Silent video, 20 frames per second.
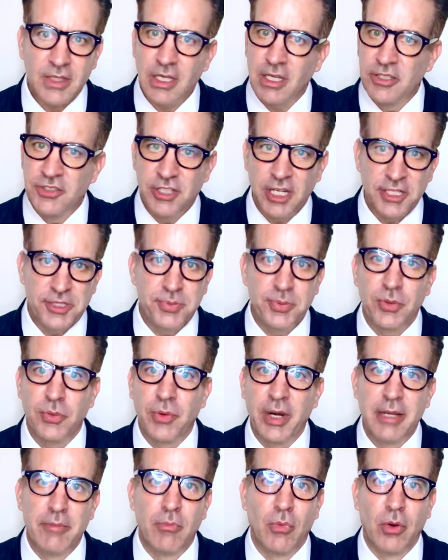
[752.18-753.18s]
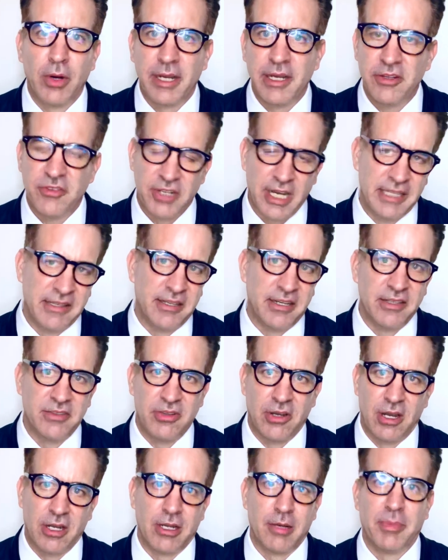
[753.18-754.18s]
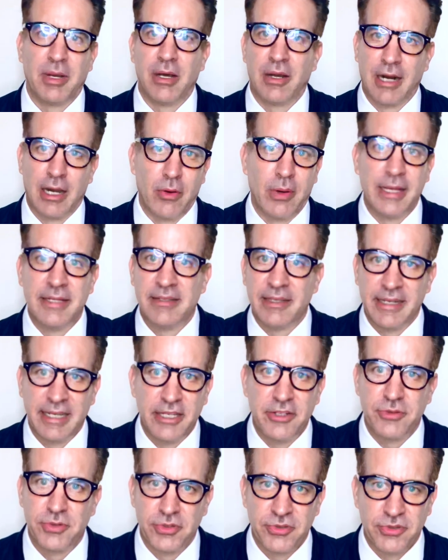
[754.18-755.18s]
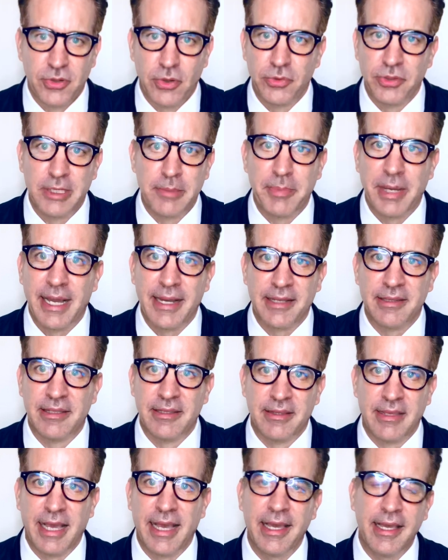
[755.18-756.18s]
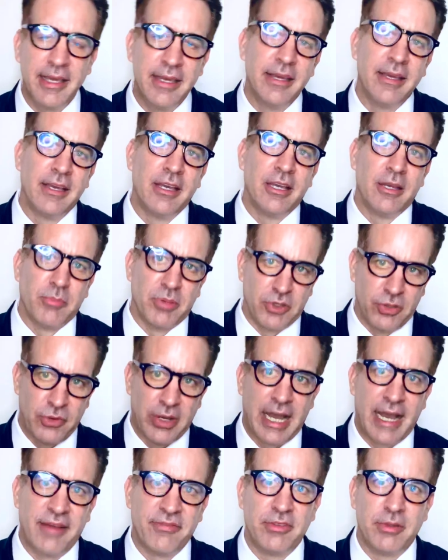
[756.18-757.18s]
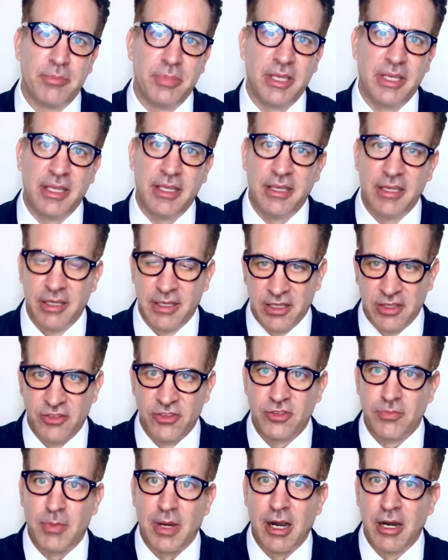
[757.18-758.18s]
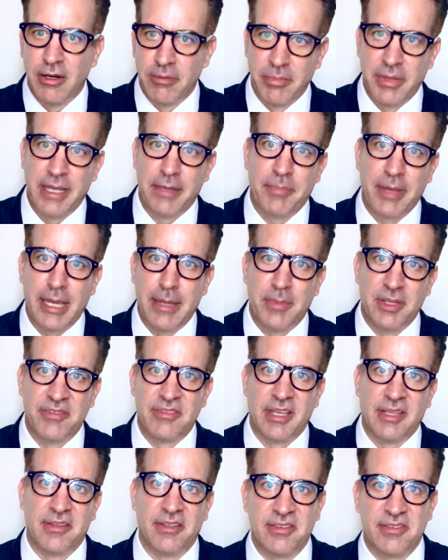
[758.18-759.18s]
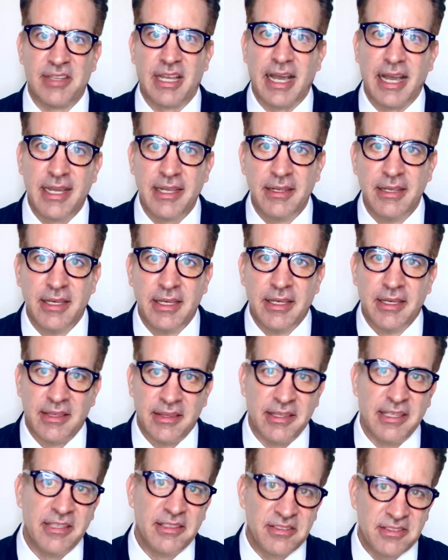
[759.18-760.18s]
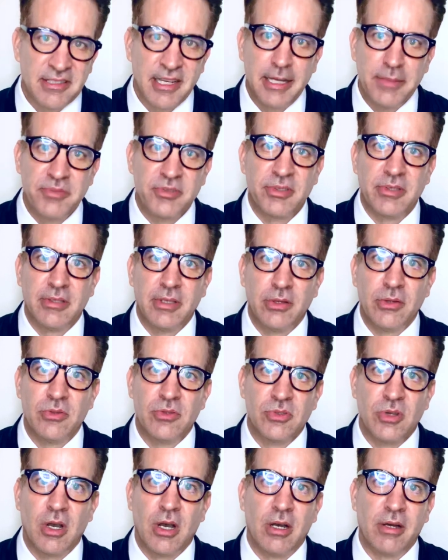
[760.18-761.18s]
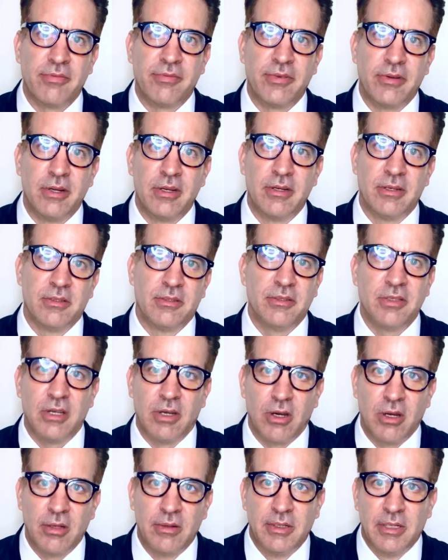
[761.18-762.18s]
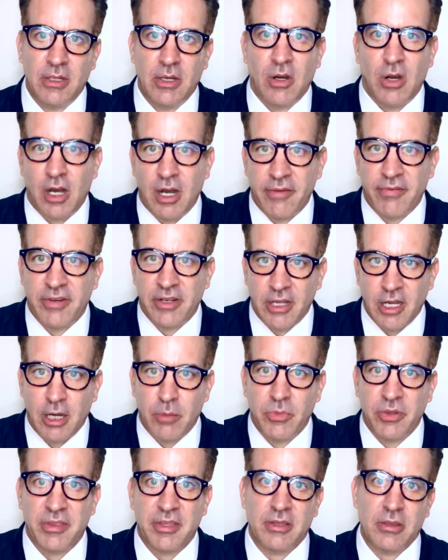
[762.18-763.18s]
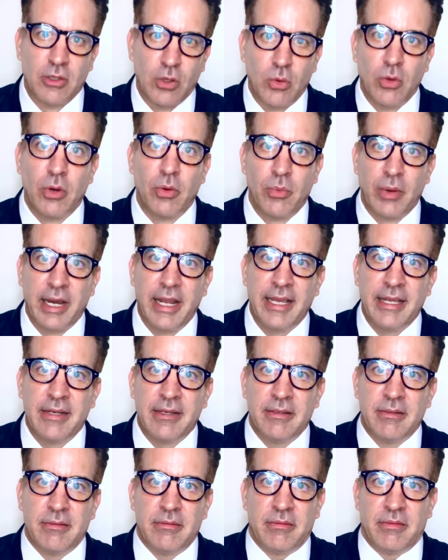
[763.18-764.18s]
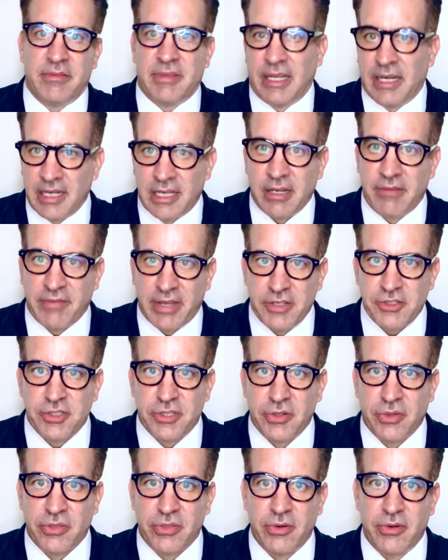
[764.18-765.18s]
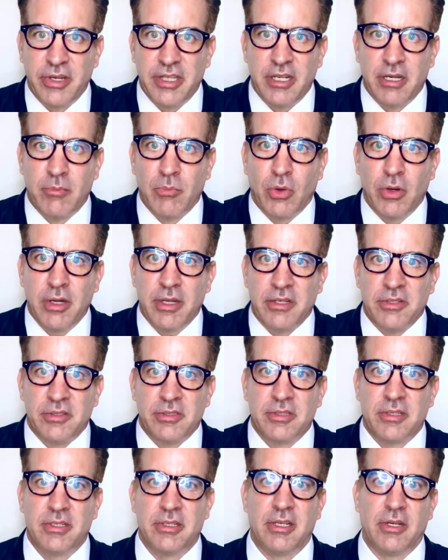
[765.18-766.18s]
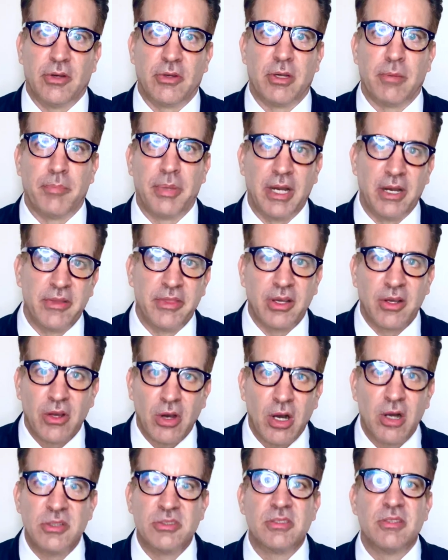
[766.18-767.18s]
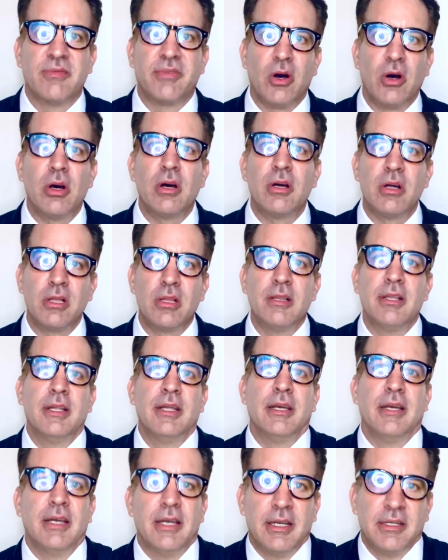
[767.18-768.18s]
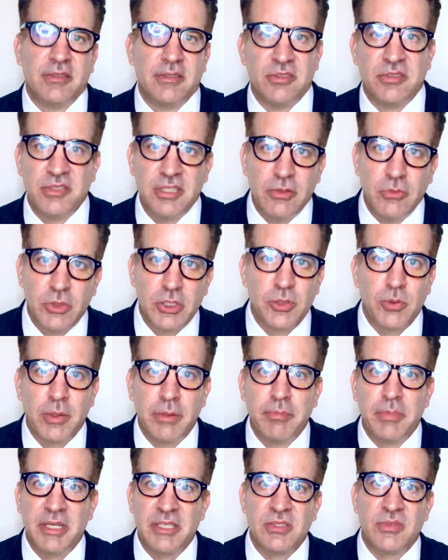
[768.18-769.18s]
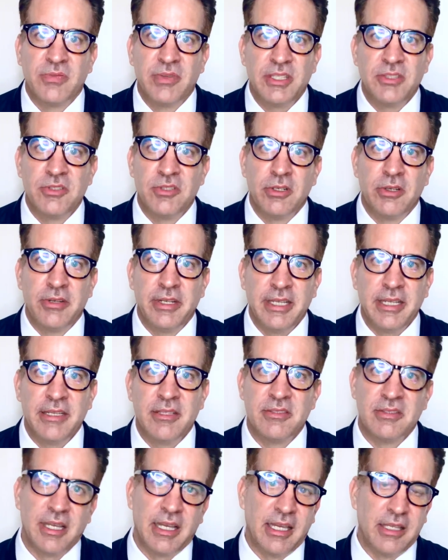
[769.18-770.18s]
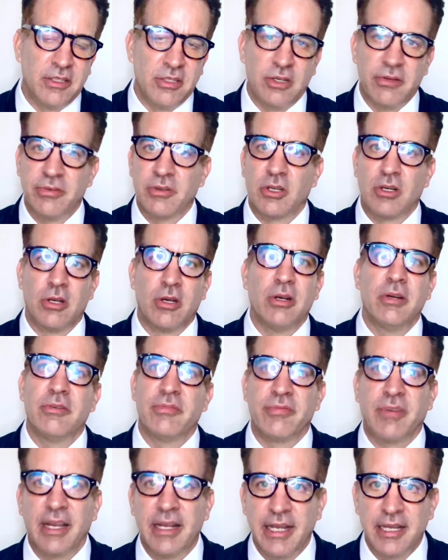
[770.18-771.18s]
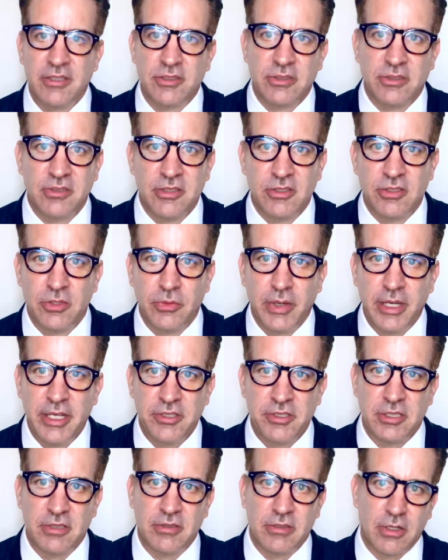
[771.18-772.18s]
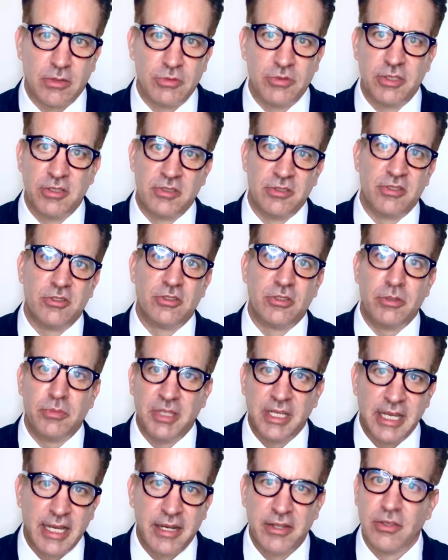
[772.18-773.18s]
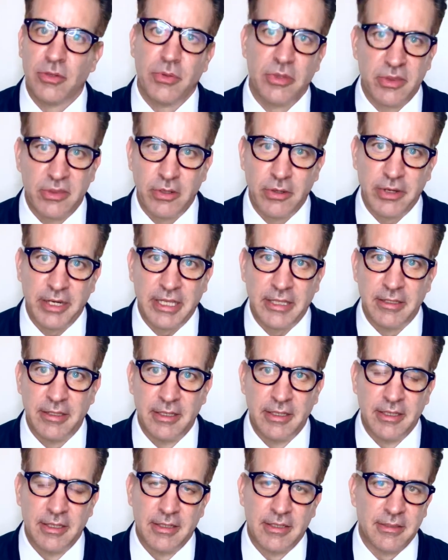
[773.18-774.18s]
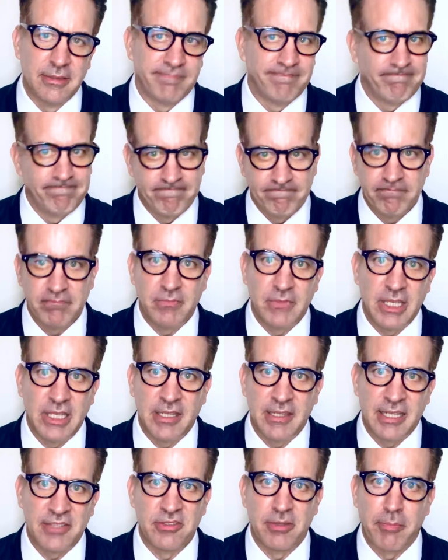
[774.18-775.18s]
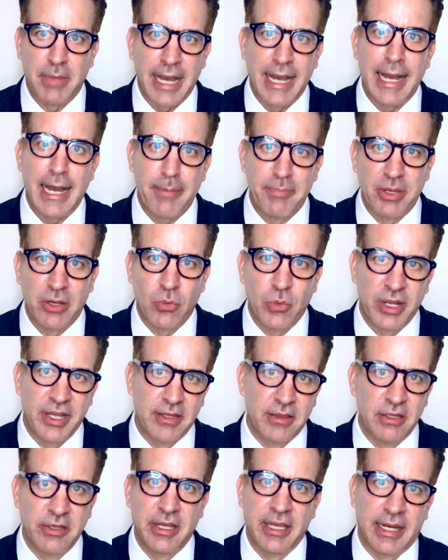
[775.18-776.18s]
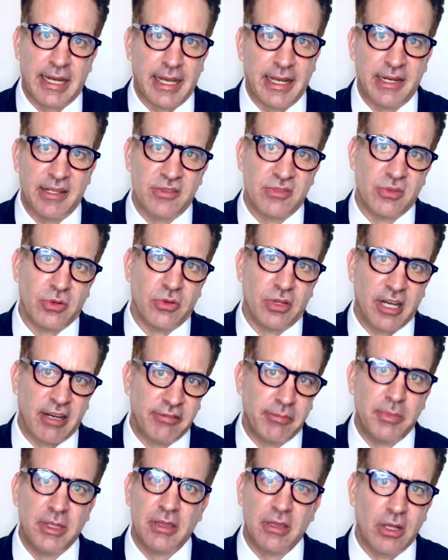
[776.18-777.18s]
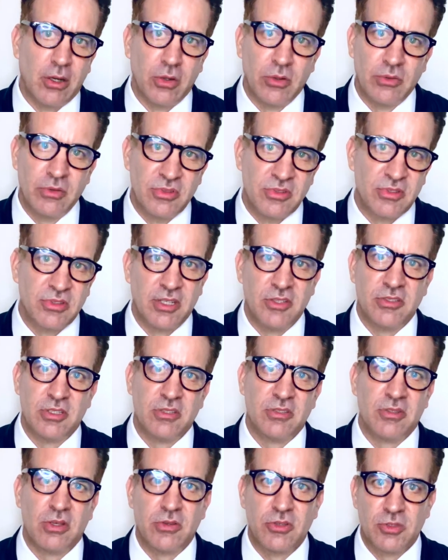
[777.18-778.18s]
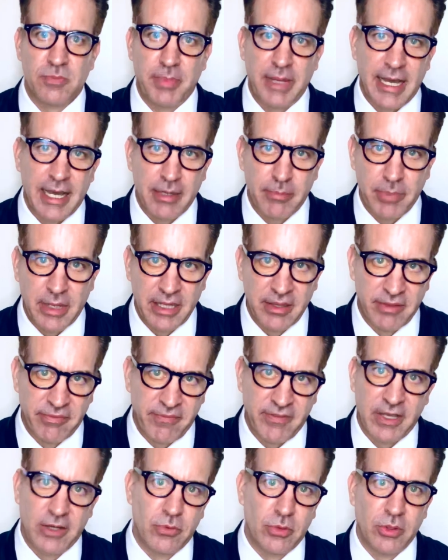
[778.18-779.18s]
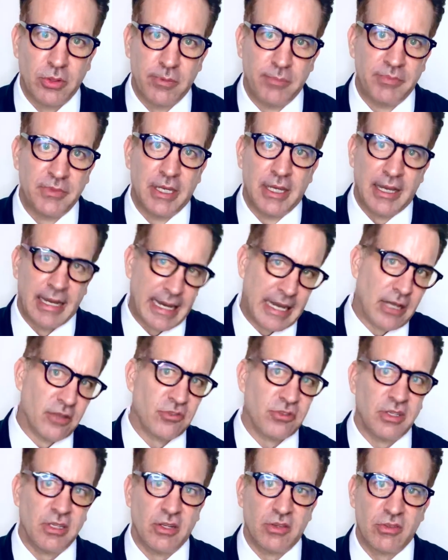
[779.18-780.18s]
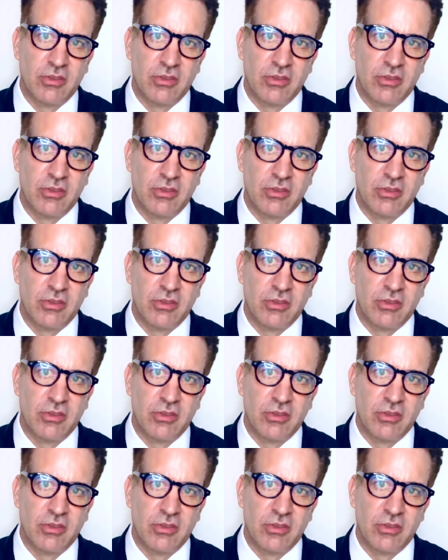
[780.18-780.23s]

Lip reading: adjustable rate mortgage. I did a talk about how I did interest only back in the day, but you have to be smart and make payments on the side. These types of loans offer, you know, often come with a lower rate than a conventional 30-year mortgage. You know, compare the cost of all to see which one best fits your needs and your current financial situation. Don't just assume you got to do a 30. That's a myopic way of looking at it. So government loans, such as those backed by the Federal Housing